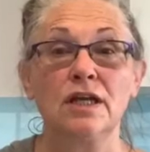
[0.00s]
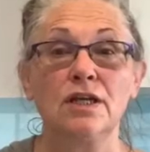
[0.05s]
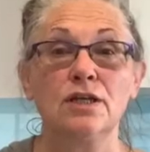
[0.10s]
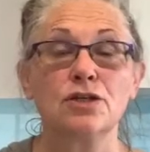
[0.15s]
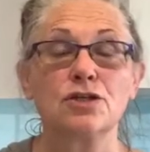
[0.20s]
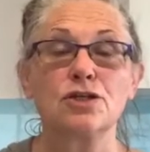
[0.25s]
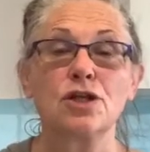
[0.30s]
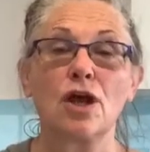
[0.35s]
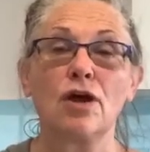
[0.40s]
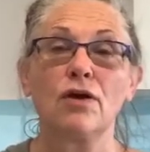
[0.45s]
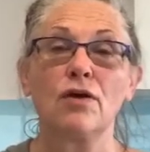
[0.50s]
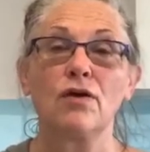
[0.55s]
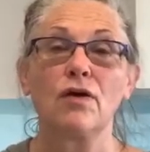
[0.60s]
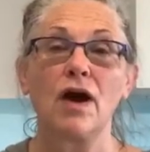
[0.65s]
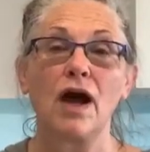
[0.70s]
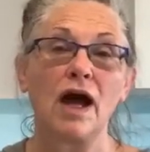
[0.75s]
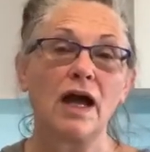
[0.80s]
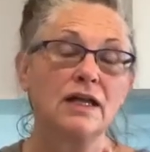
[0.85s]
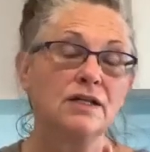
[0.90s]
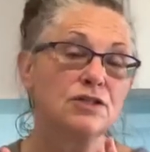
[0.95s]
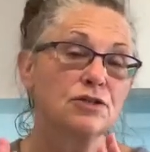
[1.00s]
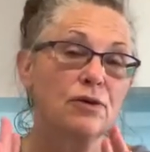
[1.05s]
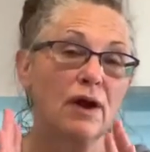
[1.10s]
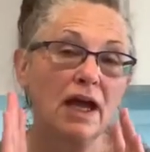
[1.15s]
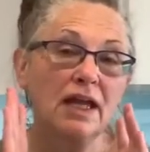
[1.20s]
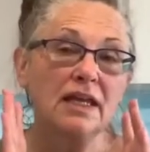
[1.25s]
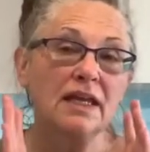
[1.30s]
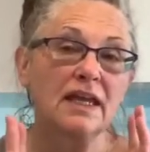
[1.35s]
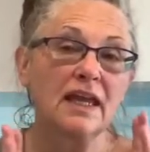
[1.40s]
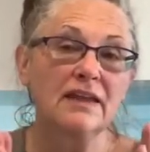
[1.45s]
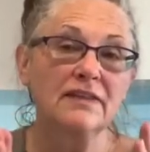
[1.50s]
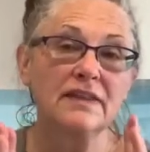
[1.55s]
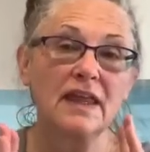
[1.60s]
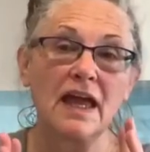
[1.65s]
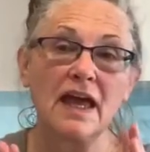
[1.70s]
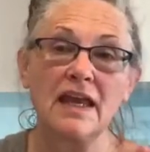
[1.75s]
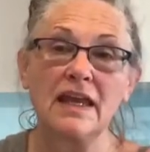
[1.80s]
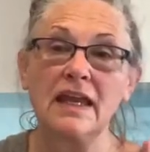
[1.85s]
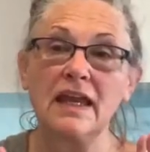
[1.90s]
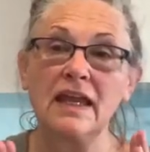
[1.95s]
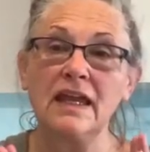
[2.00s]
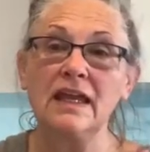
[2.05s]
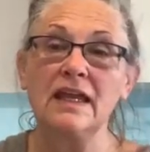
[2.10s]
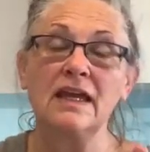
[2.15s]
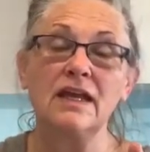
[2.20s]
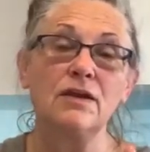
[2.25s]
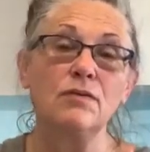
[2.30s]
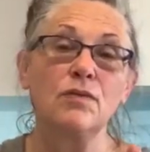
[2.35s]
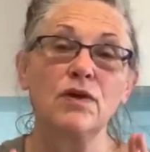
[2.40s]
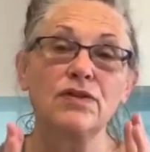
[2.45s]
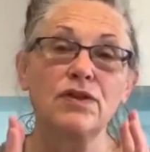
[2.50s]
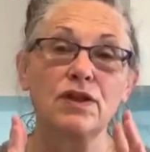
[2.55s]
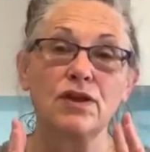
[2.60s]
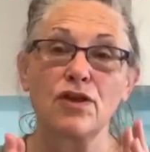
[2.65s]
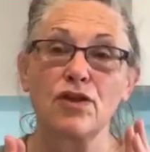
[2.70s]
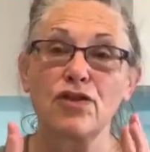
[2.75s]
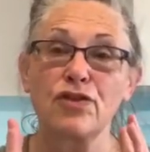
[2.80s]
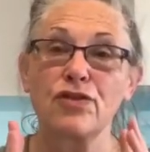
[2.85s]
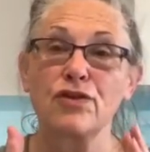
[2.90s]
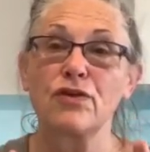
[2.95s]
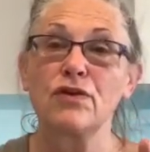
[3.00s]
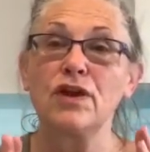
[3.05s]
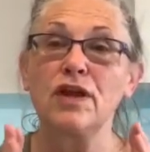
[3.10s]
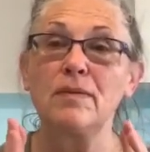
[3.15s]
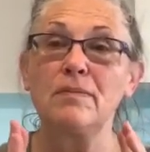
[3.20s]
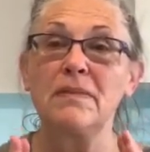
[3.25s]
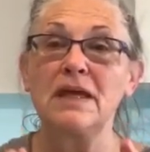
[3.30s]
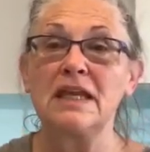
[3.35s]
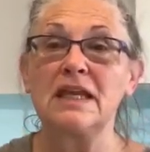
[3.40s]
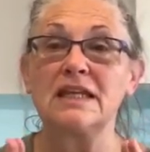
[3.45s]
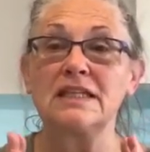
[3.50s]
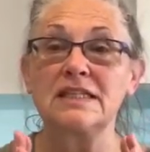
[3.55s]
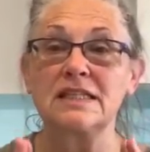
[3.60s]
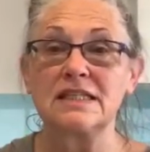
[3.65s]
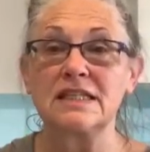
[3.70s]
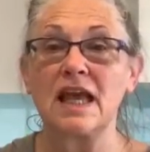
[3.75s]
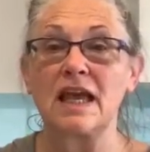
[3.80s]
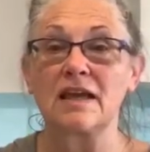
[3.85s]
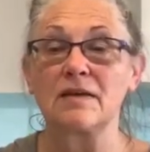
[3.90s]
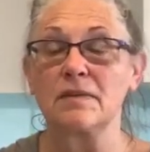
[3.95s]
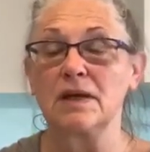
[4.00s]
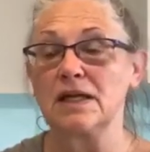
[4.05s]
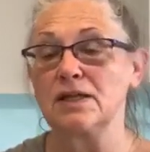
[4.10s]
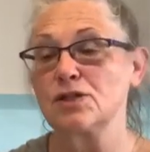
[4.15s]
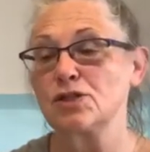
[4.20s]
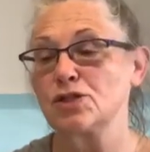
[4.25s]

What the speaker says: So I try to get that in within a 30-minute segment.